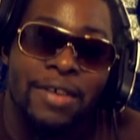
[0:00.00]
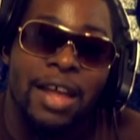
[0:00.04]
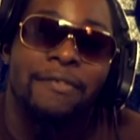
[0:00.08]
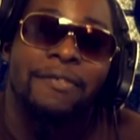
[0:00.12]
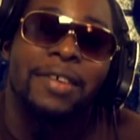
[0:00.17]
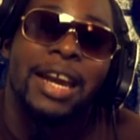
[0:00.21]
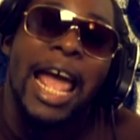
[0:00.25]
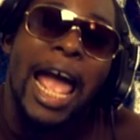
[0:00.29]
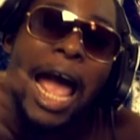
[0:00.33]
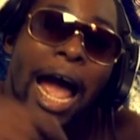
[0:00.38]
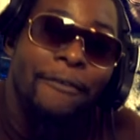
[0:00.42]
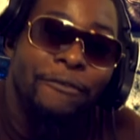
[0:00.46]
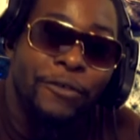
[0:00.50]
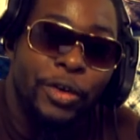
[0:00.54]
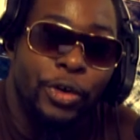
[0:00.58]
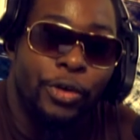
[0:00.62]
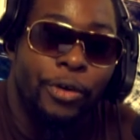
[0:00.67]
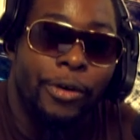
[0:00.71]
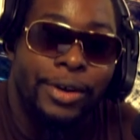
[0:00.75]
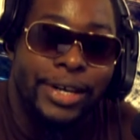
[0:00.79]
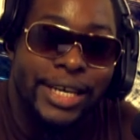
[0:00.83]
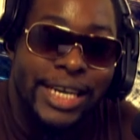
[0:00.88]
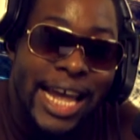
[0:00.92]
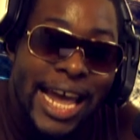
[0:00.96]
Even after
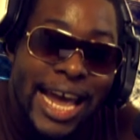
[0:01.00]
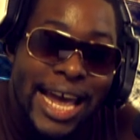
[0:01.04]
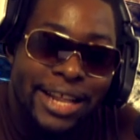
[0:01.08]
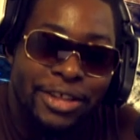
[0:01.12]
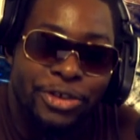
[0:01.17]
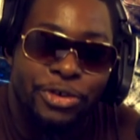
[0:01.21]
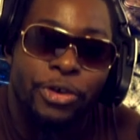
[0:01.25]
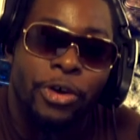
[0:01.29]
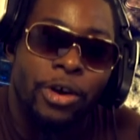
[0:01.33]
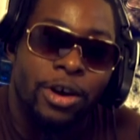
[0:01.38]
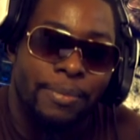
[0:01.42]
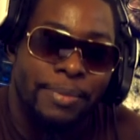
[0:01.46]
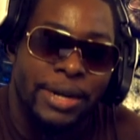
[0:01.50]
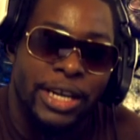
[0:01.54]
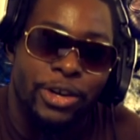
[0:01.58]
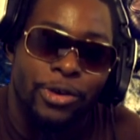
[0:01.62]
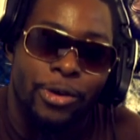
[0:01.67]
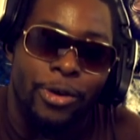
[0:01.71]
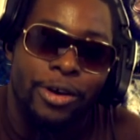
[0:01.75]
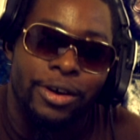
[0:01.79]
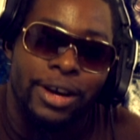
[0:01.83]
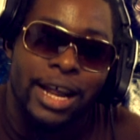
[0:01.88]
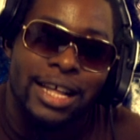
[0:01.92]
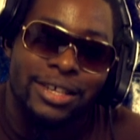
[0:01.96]
you're dead, you're going to be
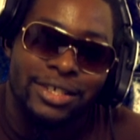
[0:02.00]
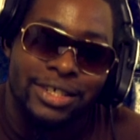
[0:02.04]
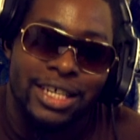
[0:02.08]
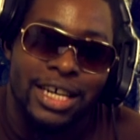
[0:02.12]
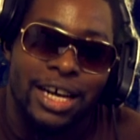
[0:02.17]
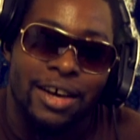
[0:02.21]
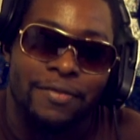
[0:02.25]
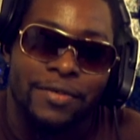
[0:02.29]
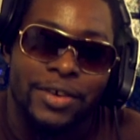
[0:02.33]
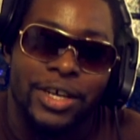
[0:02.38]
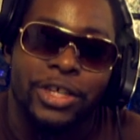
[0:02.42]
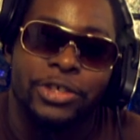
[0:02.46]
doing that stuff